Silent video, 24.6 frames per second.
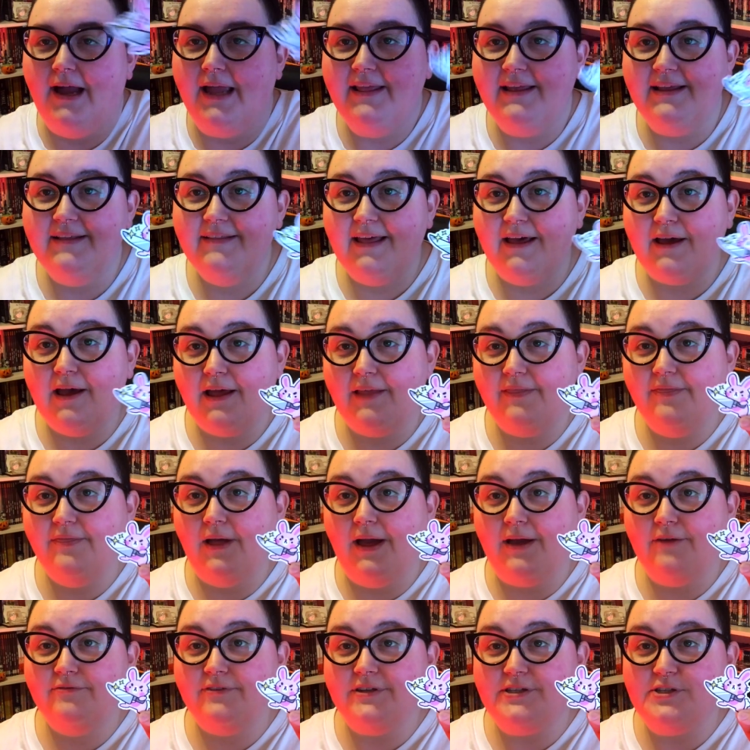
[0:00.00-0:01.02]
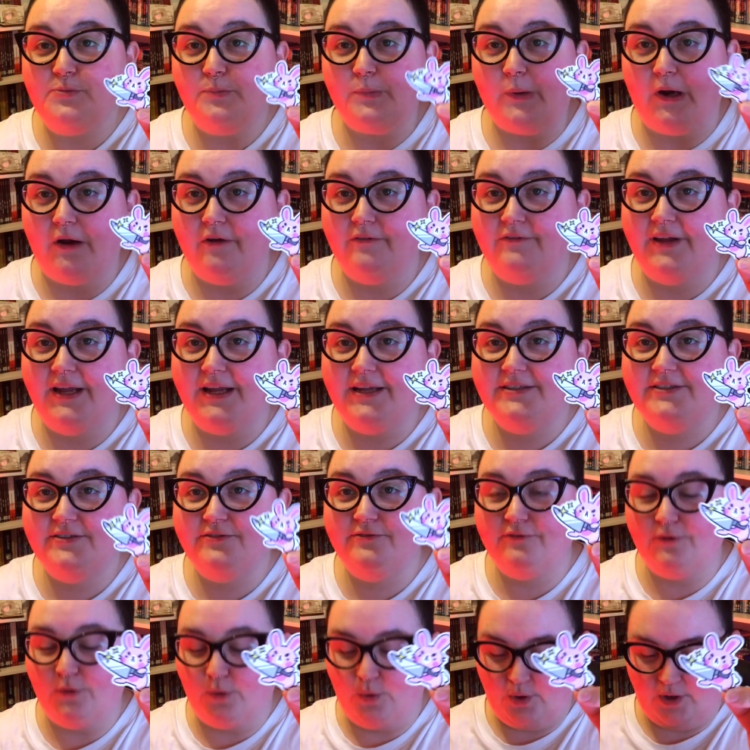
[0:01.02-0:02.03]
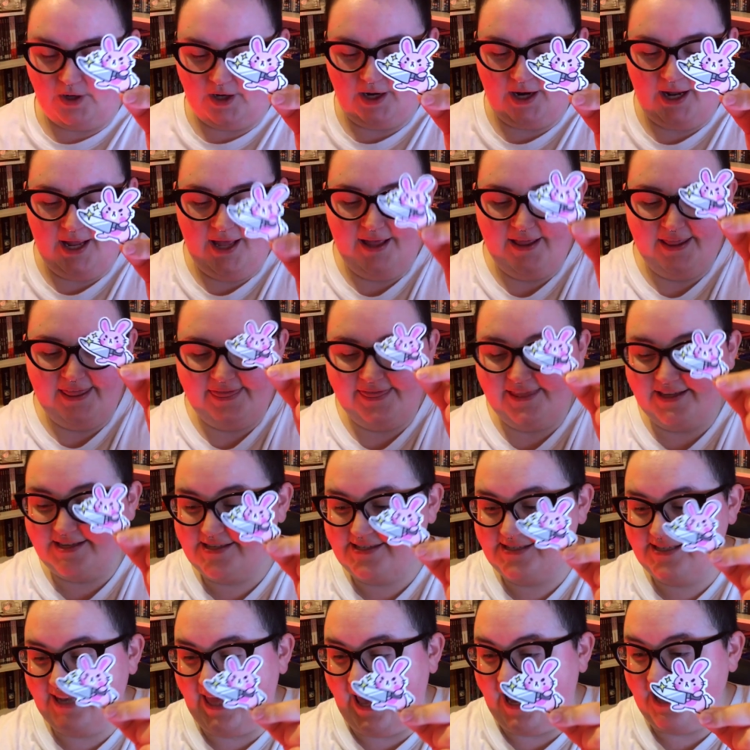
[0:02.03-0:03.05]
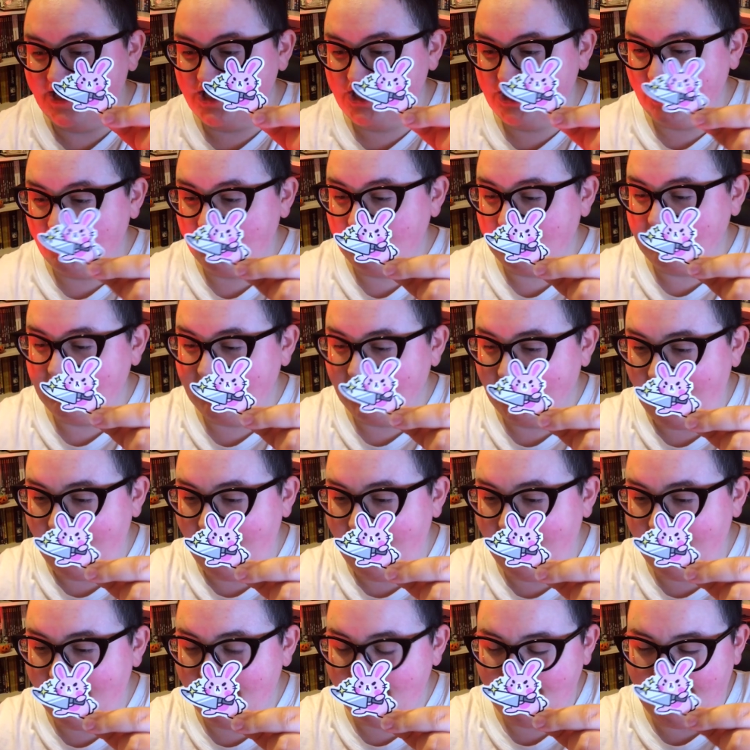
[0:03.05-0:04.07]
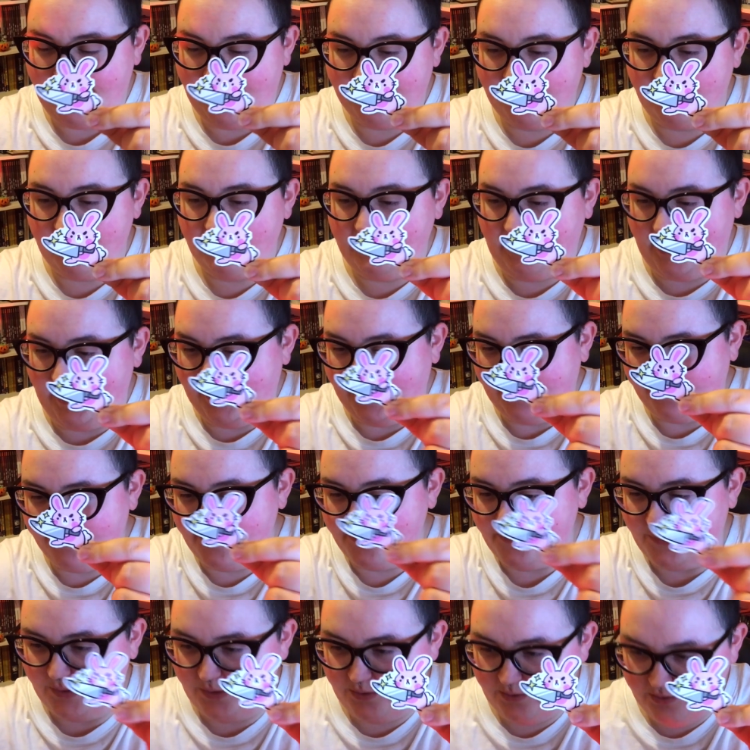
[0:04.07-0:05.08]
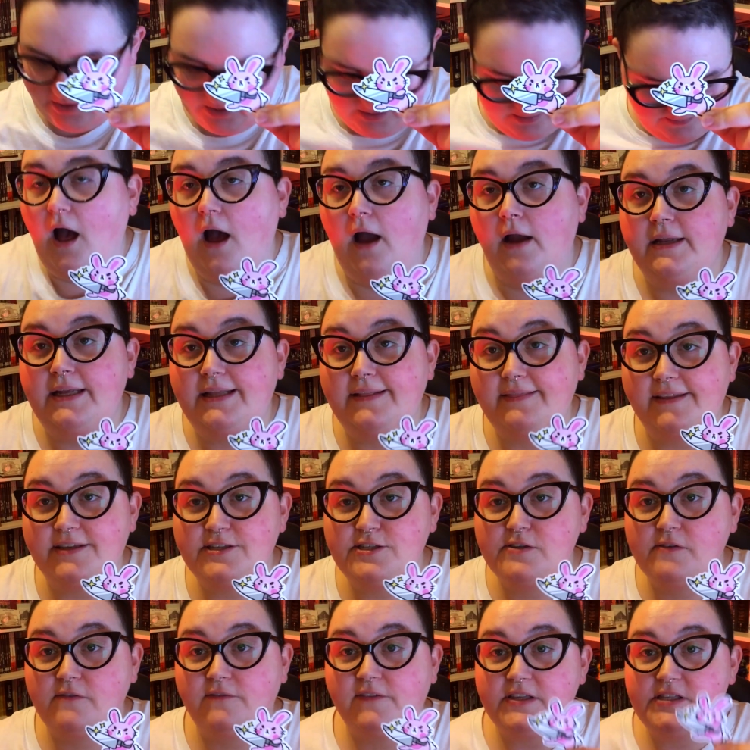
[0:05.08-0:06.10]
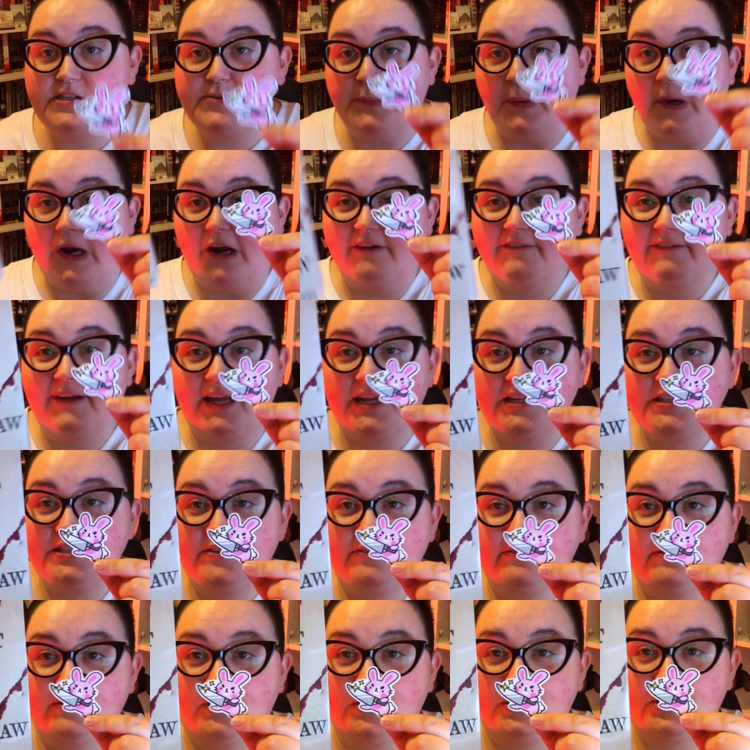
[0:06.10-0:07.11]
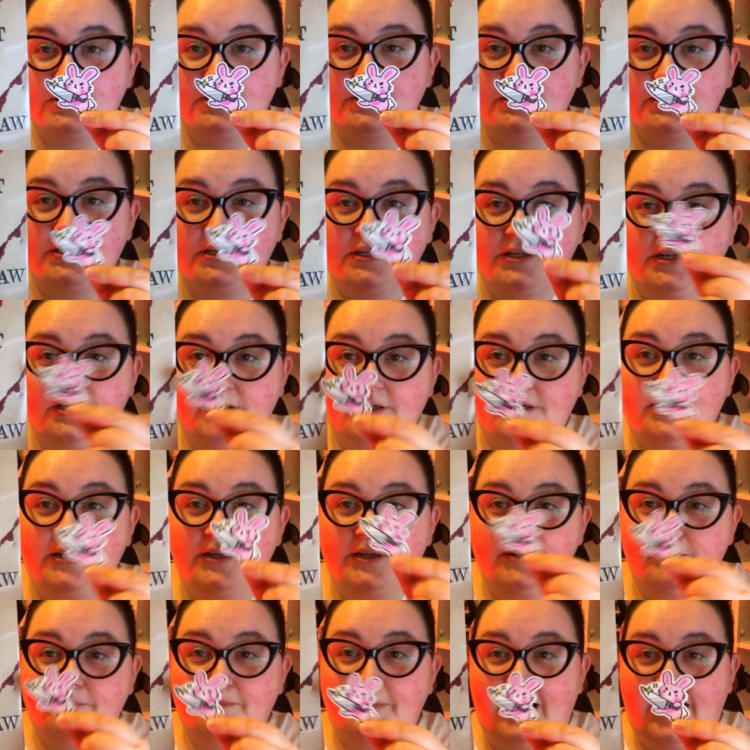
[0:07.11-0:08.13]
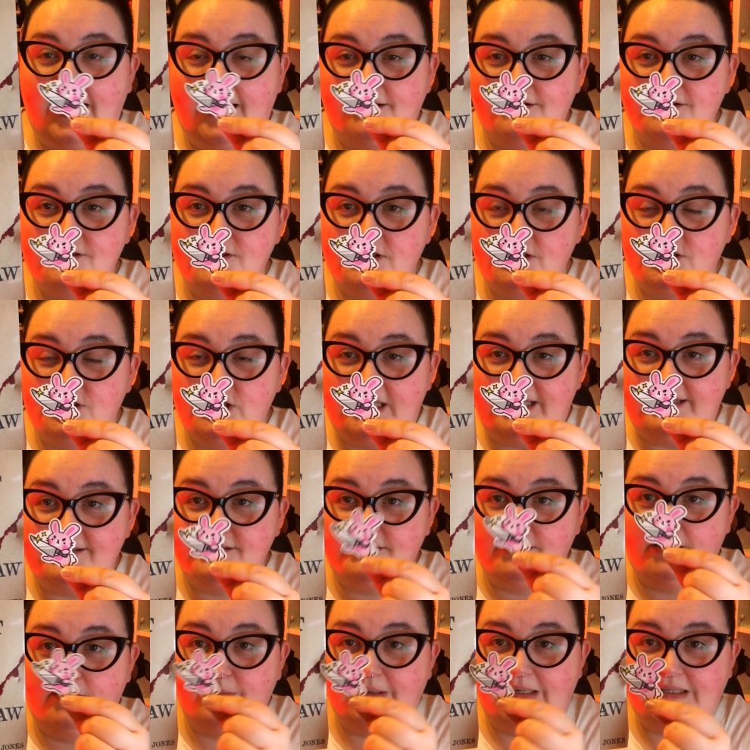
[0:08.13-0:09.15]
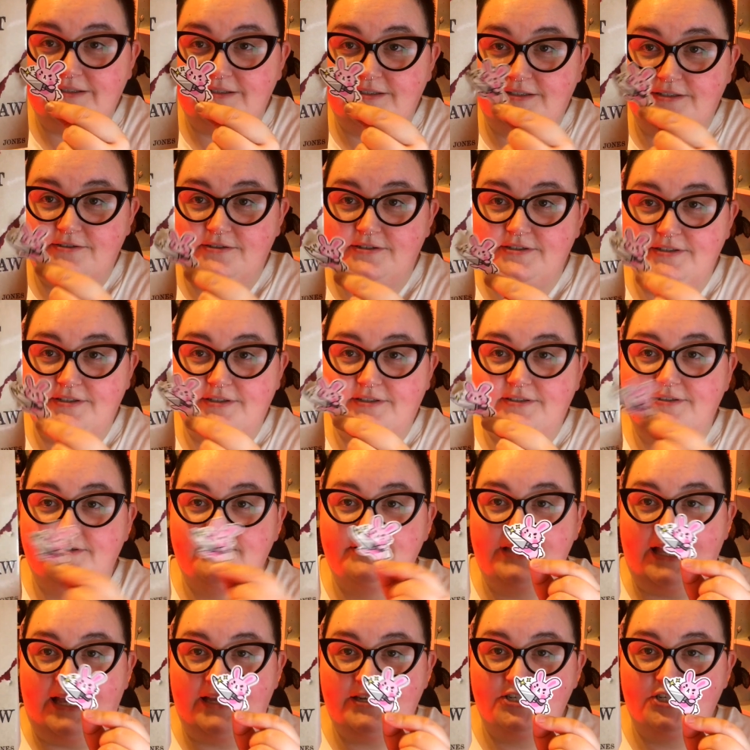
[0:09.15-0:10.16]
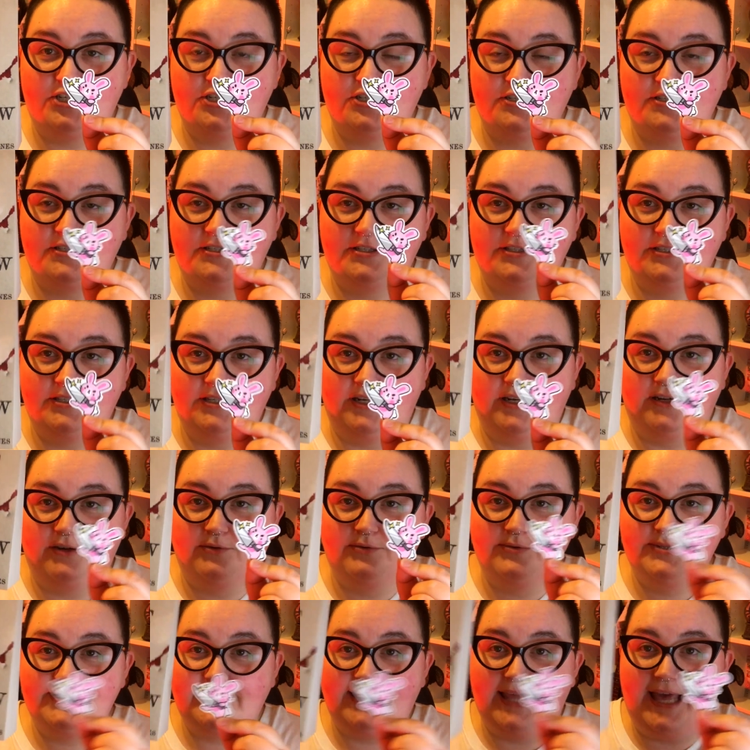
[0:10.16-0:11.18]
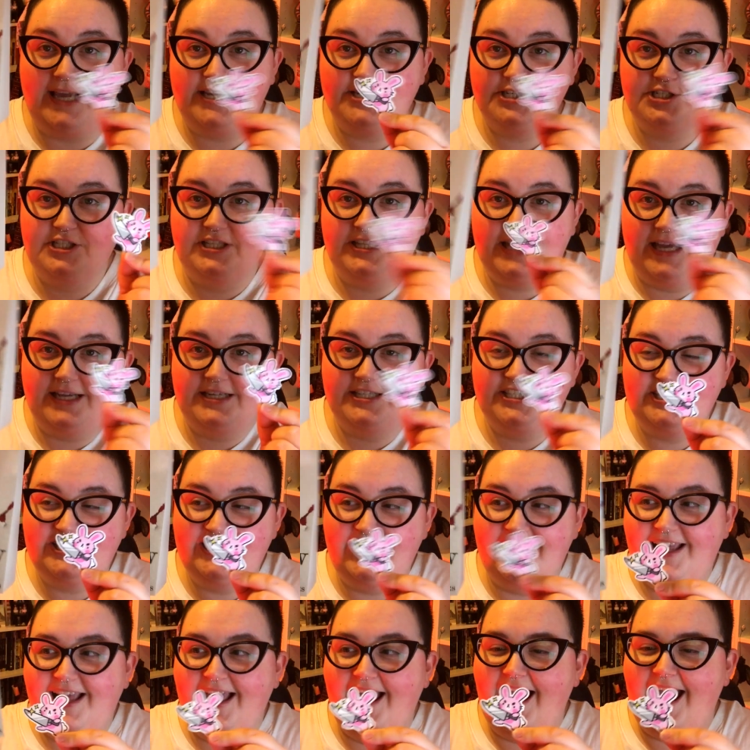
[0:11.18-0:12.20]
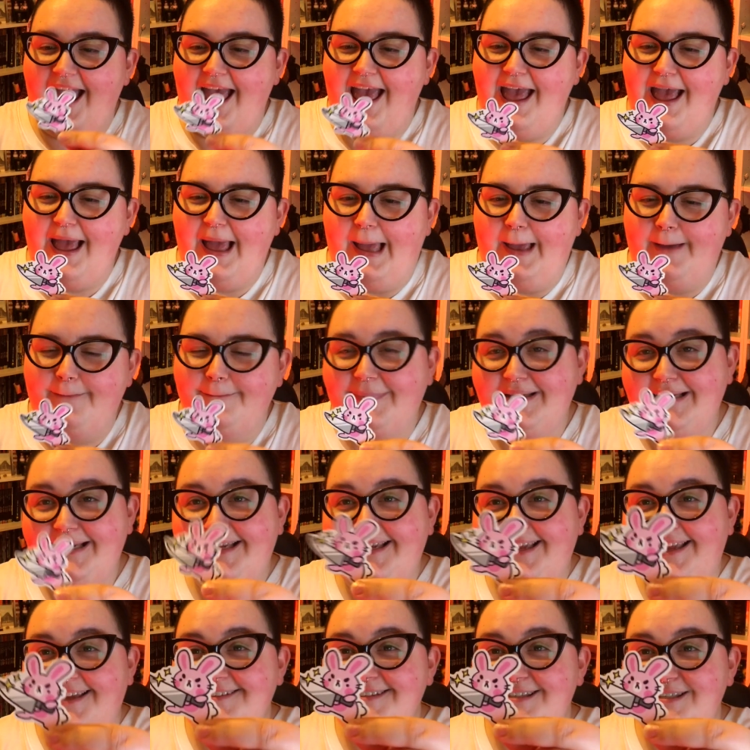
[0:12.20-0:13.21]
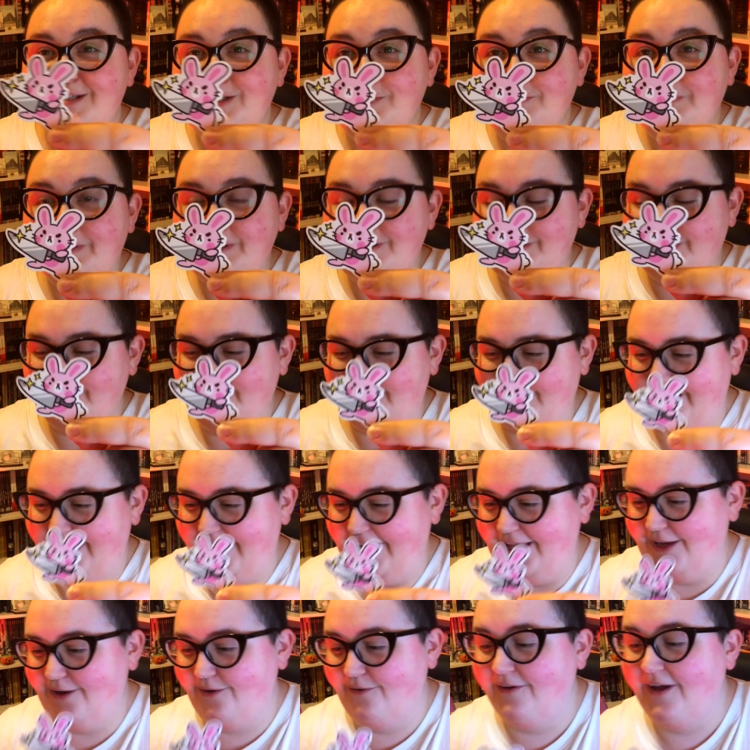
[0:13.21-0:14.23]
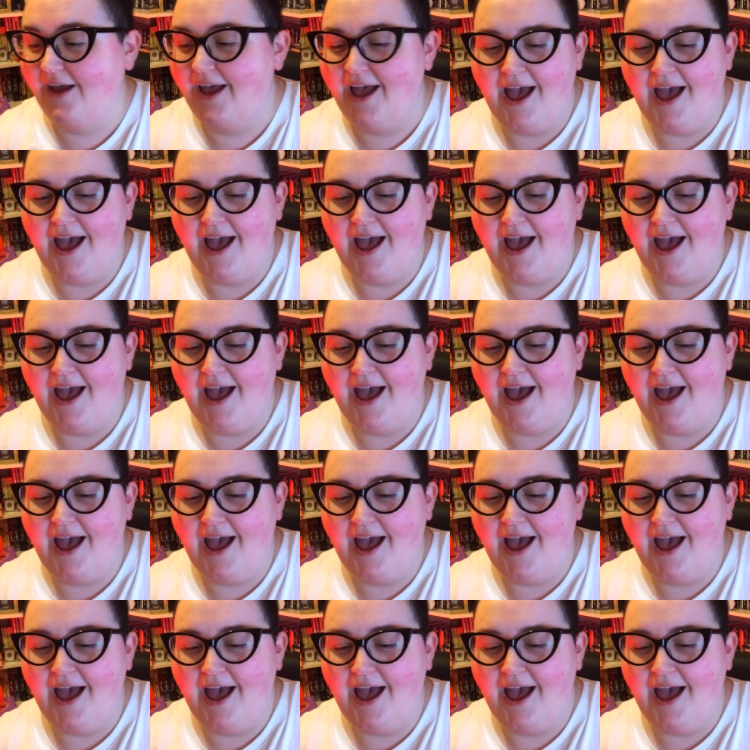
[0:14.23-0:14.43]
I think that fits perfect for the slasher. Hang on, I get the book. I think this fits perfect for My Heart as a Chainsaw because there's slashers, you know, slash, slash. He is super, super cute.